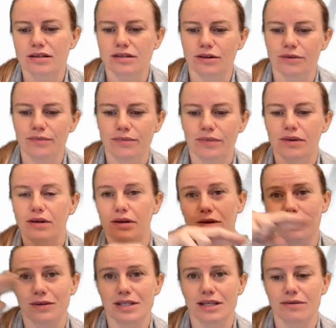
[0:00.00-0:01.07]
So
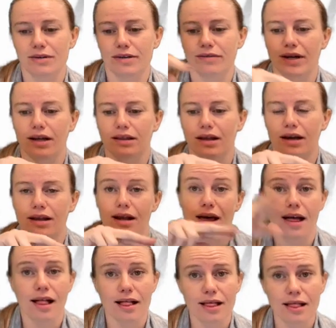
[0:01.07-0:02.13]
you see we've got
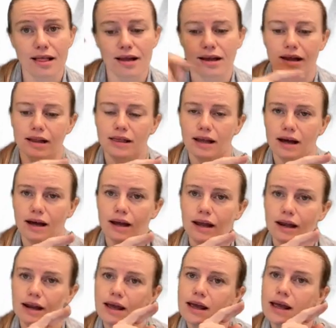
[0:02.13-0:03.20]
line L and
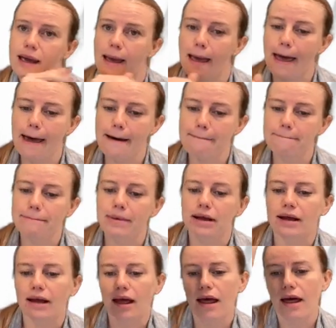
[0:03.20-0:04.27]
line
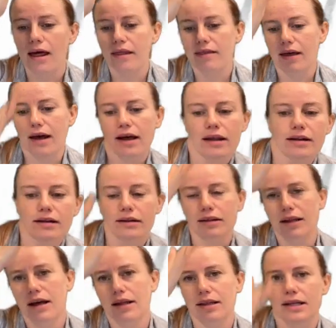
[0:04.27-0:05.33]
M, and
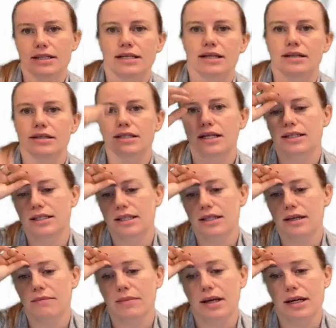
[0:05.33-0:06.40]
that line that's
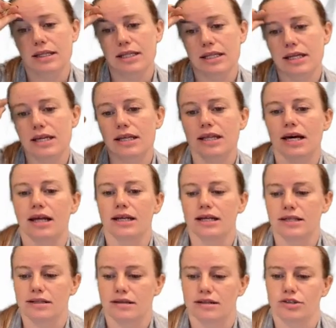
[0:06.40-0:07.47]
intersecting them, line T,
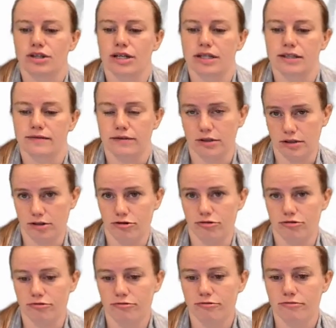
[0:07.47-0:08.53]
that is our
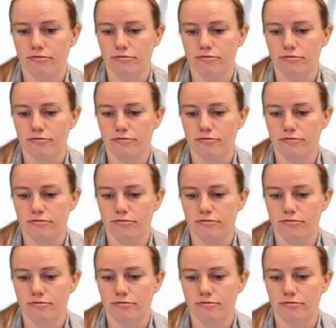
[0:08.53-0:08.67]
transversal.